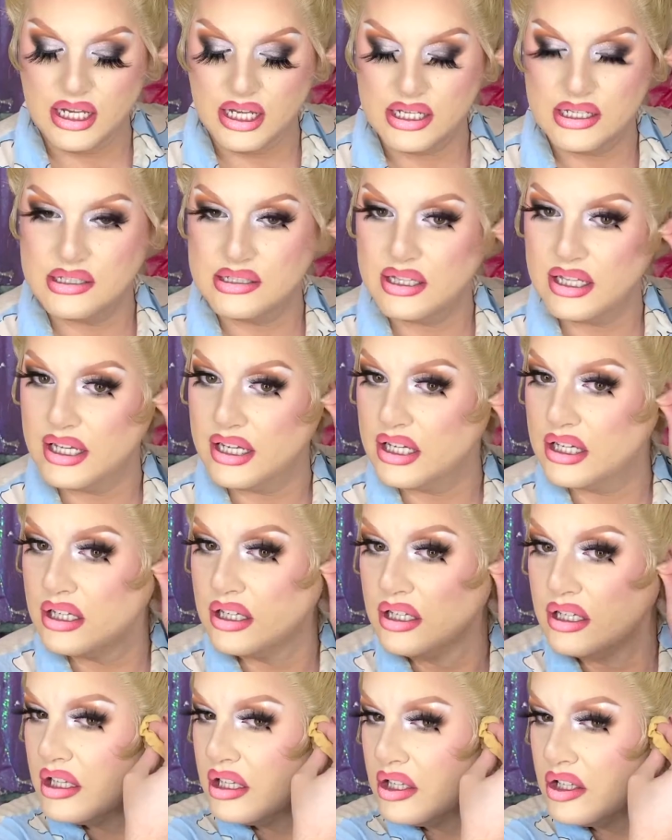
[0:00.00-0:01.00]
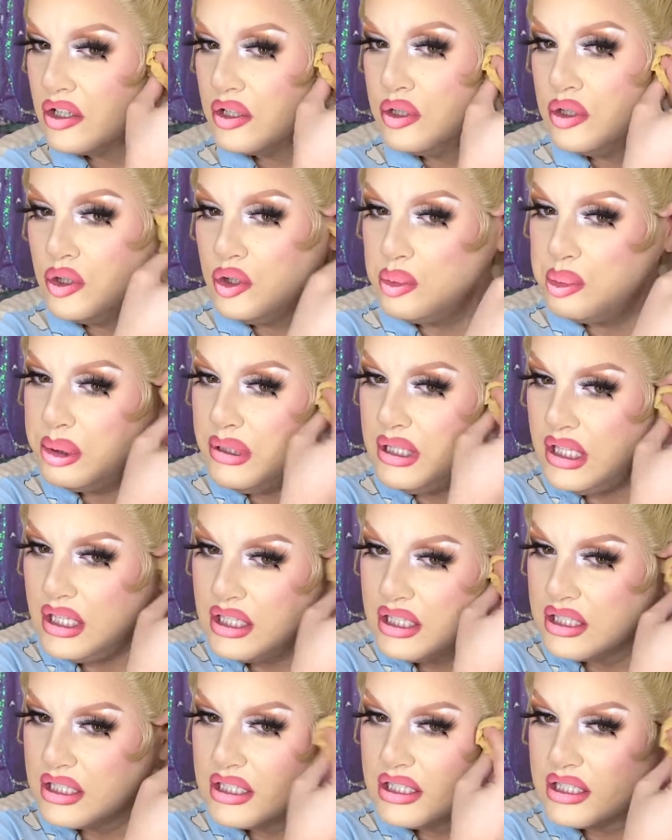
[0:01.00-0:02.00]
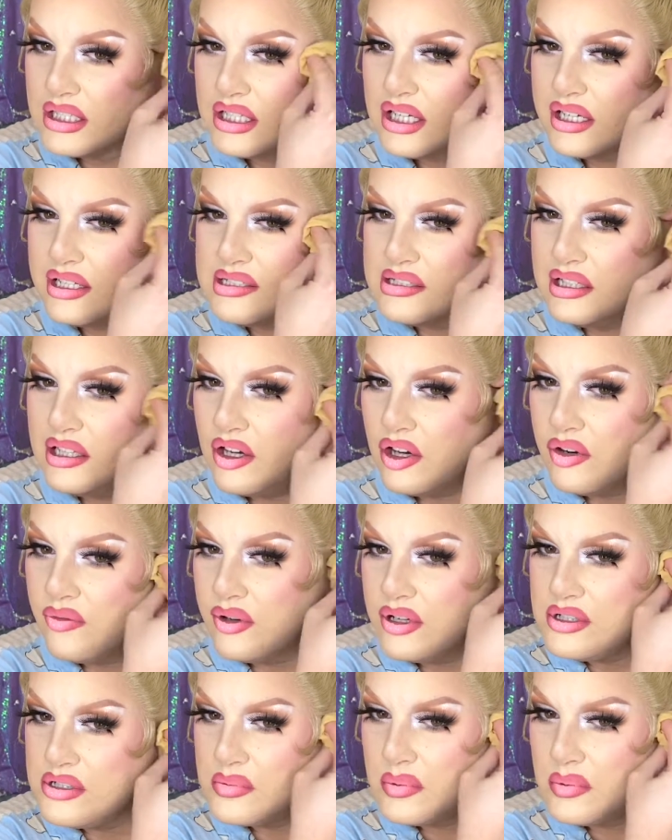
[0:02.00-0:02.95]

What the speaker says: as like gloopy as the orange